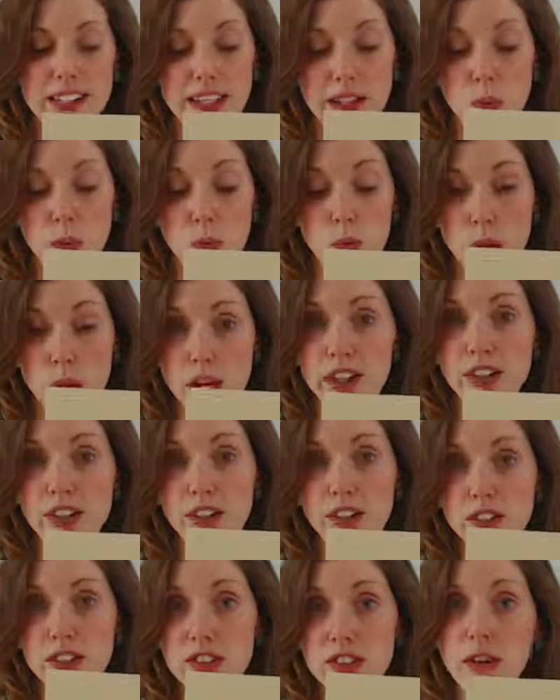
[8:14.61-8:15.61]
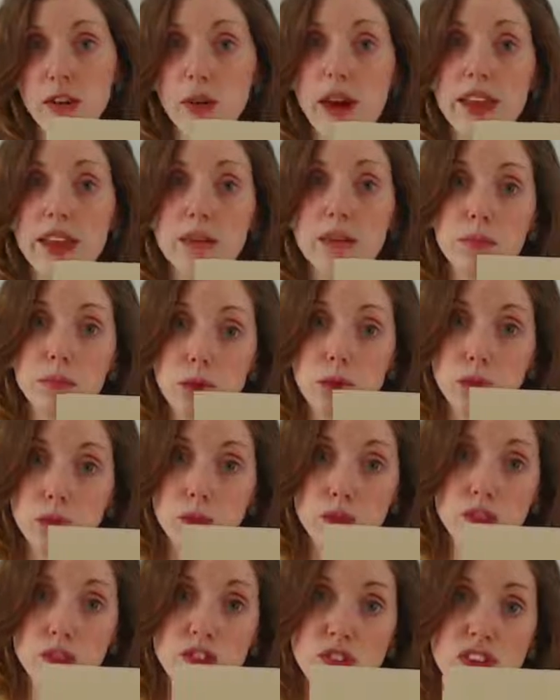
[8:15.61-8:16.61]
like 1 or 0, and
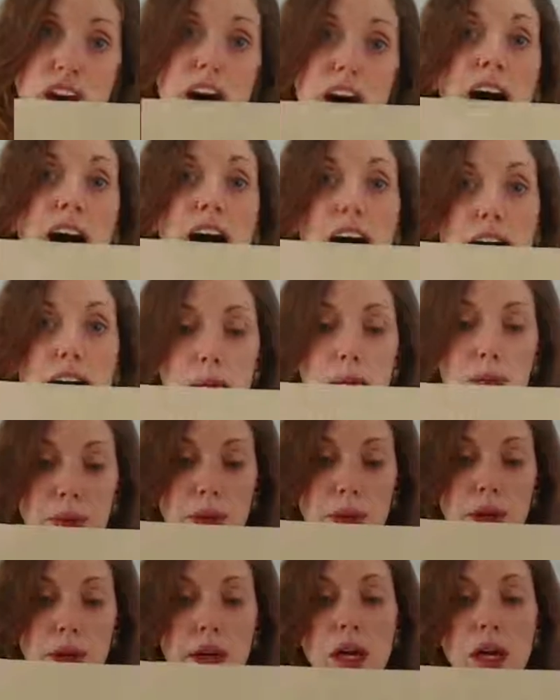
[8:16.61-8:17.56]
moved up.